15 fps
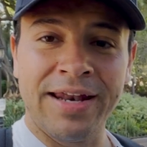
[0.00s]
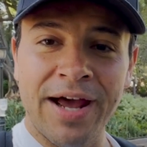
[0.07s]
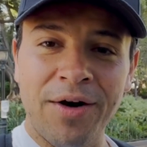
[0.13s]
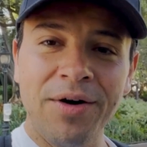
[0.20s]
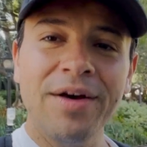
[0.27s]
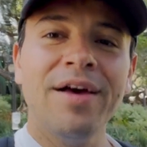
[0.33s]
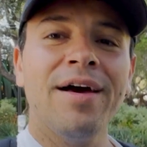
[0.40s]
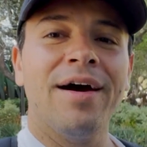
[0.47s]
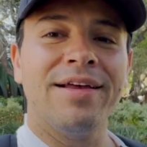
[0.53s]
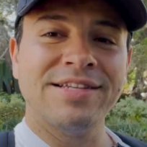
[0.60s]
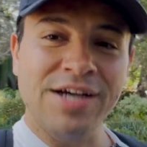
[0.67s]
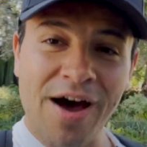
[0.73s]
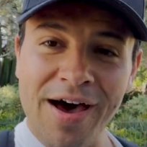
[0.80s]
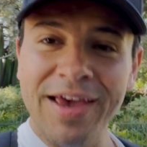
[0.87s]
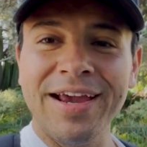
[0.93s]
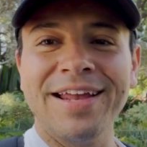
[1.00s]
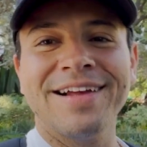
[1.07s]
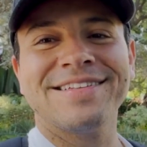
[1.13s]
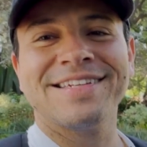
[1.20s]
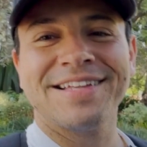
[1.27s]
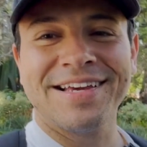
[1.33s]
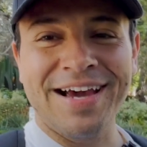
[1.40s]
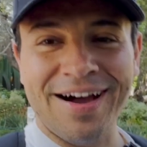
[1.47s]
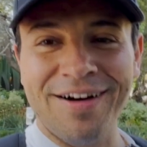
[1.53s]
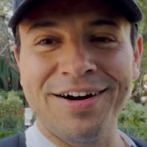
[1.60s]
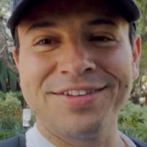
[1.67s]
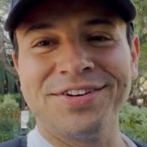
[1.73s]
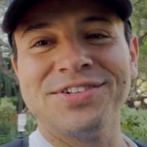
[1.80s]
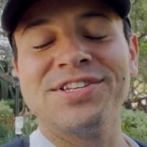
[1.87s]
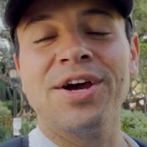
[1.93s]
Now, tying it into the
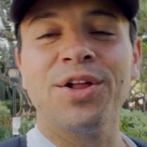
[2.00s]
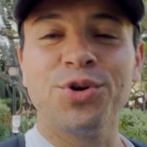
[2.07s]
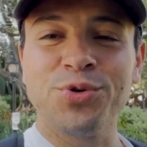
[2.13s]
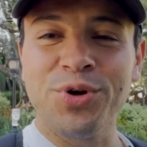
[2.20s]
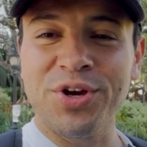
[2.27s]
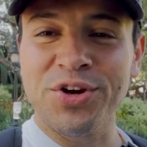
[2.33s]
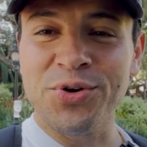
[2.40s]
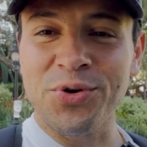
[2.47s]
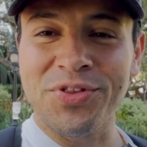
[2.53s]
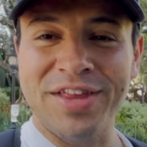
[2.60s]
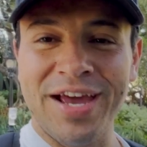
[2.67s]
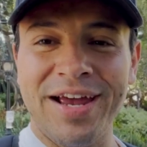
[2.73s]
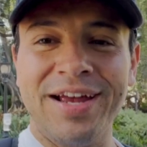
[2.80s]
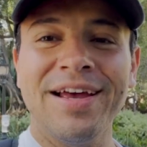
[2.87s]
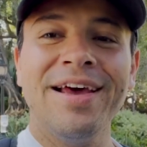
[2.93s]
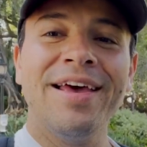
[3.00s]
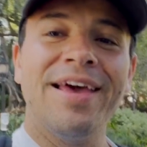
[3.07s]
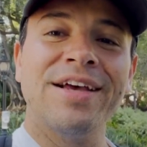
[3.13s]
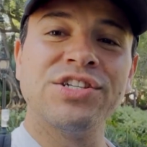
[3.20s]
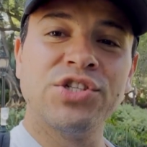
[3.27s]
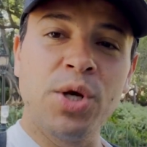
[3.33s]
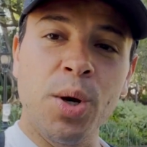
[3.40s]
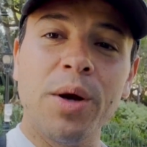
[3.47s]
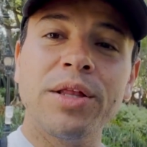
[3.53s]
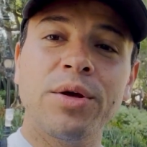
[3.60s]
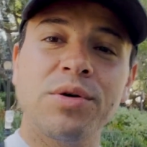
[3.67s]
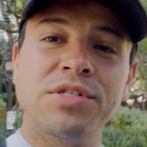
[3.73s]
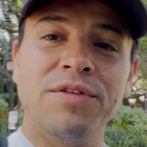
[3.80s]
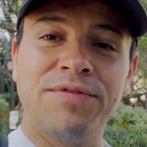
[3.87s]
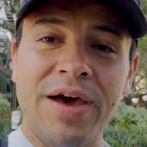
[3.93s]
characters, the other really cool thing is during
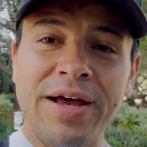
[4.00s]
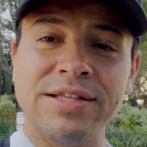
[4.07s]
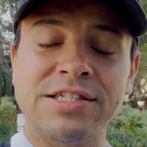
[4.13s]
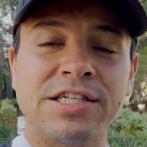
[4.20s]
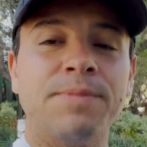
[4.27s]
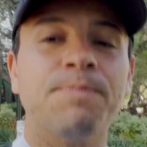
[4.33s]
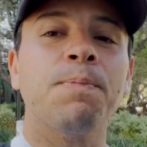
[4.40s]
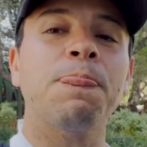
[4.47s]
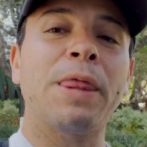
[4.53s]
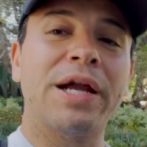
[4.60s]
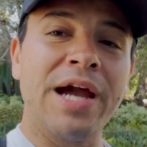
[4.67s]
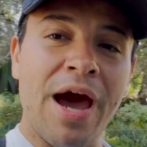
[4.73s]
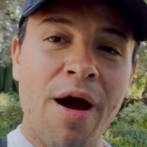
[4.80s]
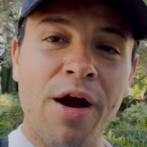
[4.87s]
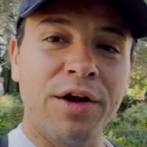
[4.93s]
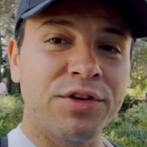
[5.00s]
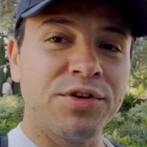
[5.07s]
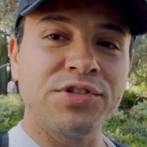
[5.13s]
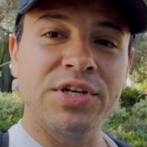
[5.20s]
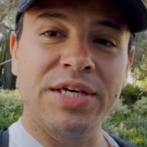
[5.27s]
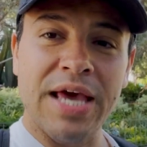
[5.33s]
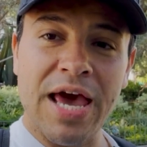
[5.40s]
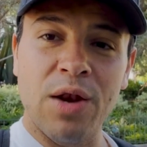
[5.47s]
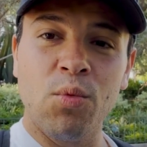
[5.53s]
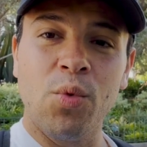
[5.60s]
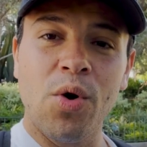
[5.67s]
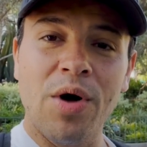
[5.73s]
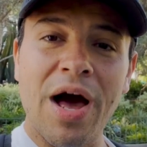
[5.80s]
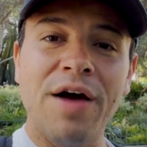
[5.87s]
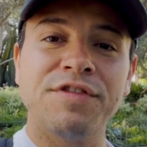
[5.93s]
those events, the characters again
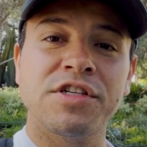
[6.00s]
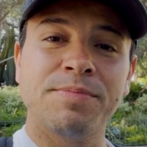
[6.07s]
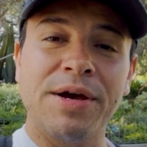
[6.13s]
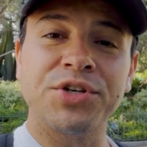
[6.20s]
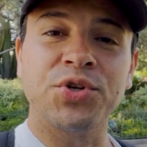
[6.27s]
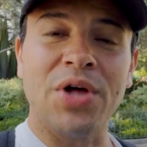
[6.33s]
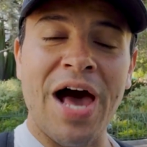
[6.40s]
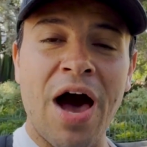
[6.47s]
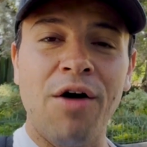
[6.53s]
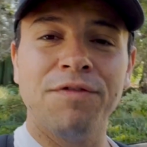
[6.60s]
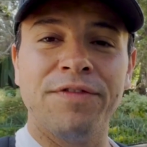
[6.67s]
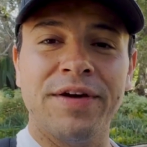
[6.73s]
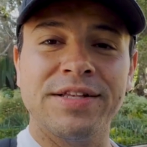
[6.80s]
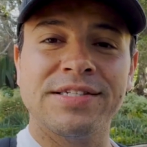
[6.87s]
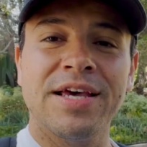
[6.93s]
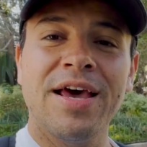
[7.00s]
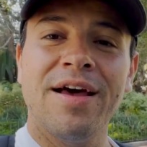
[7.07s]
will have special outfits,